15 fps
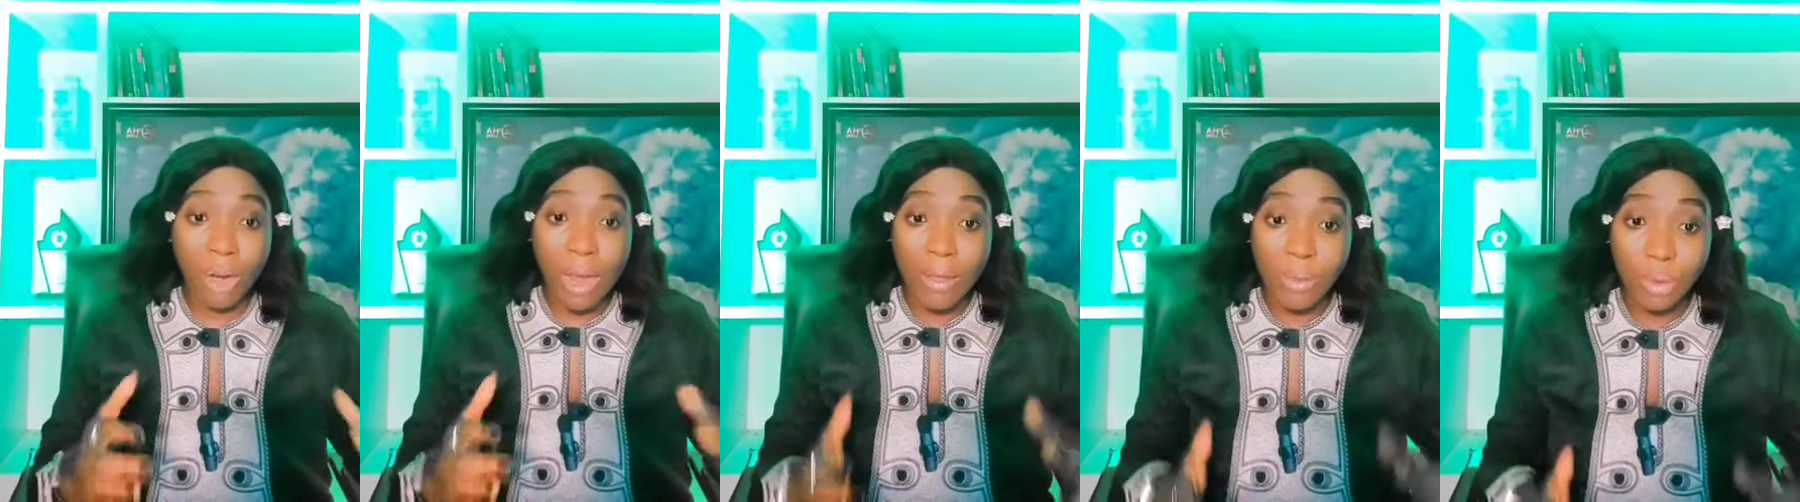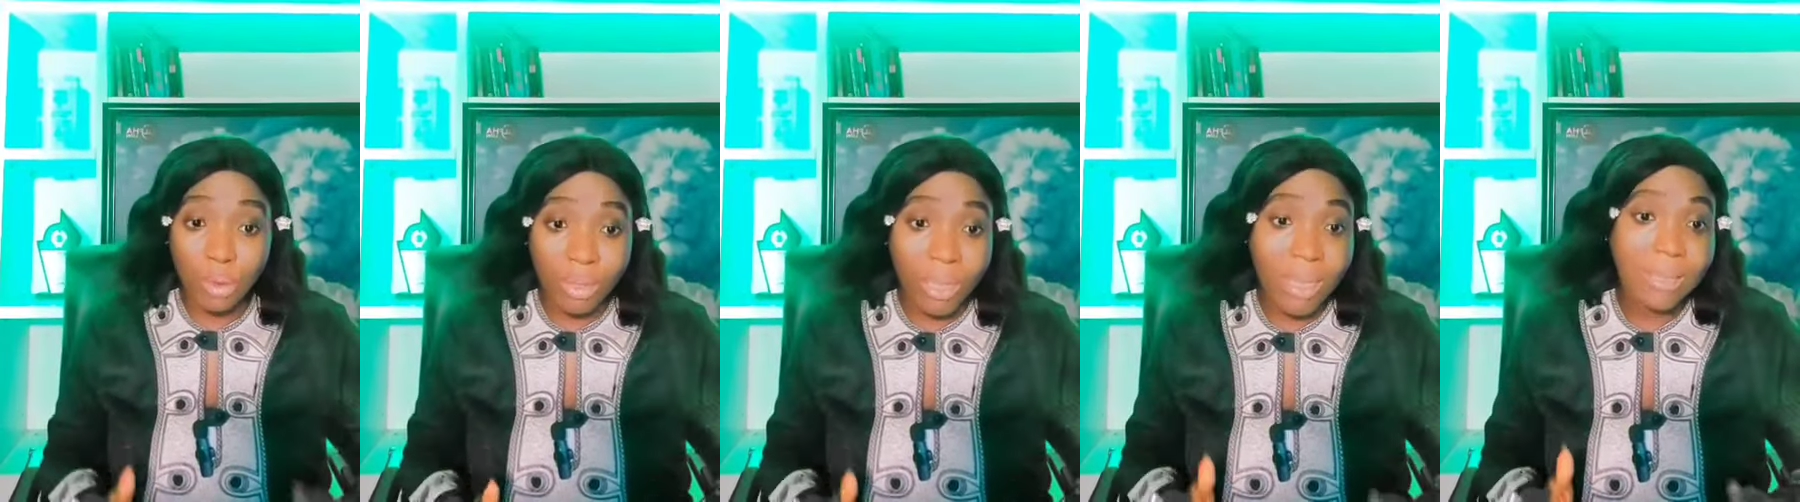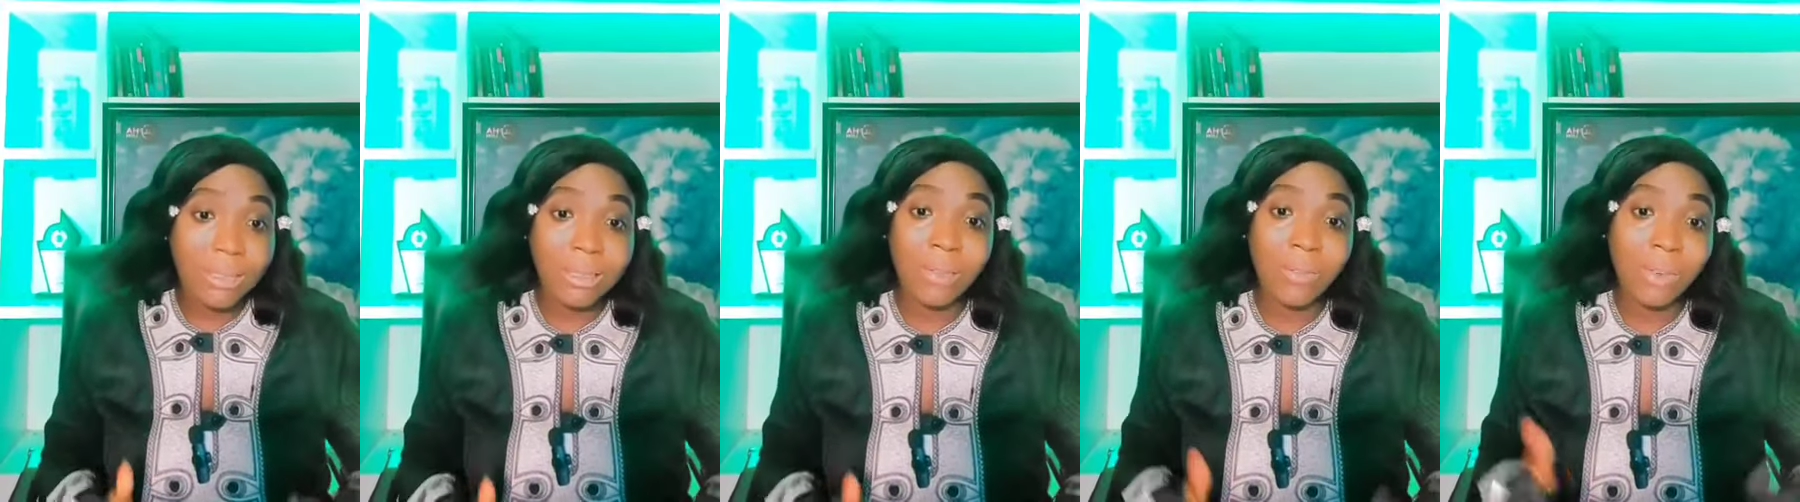and today
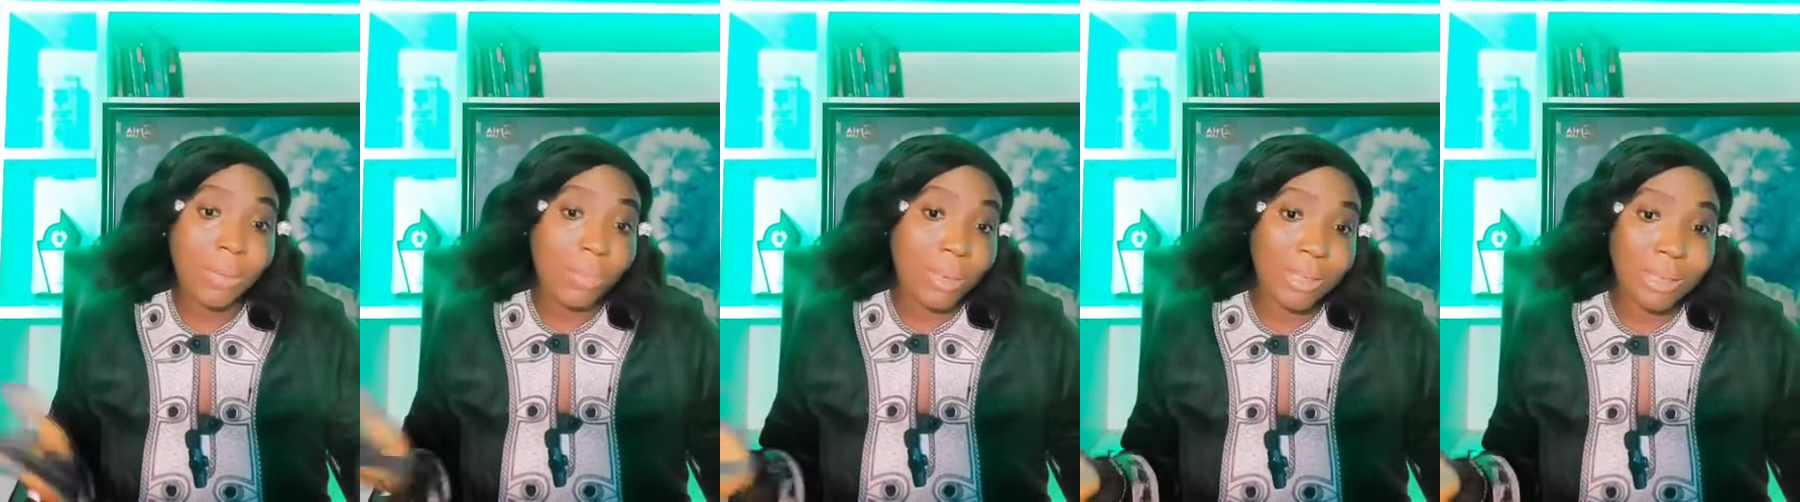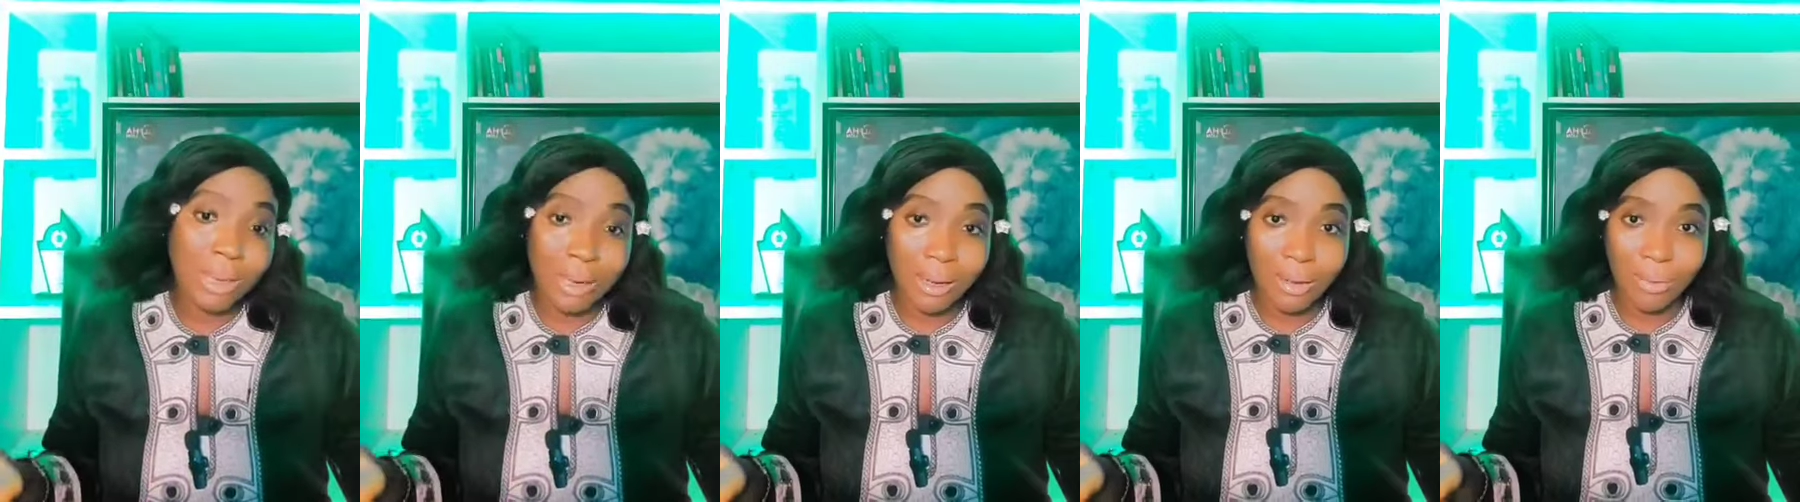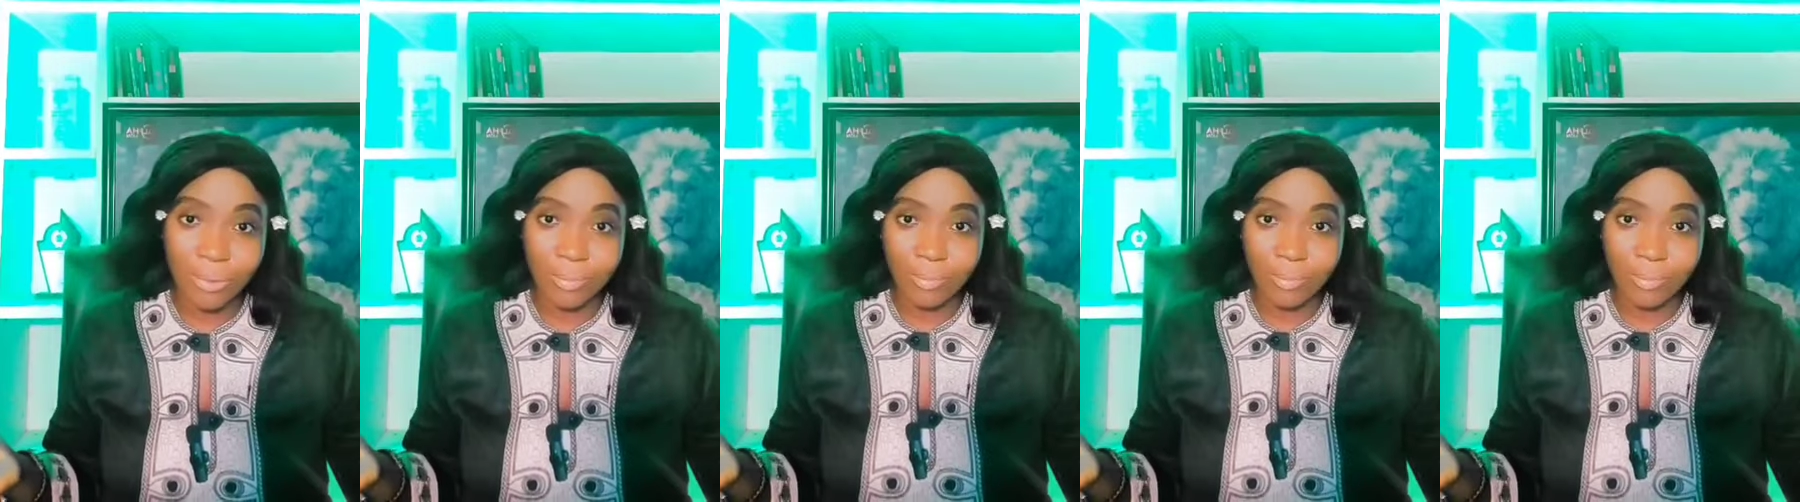he's living a better life.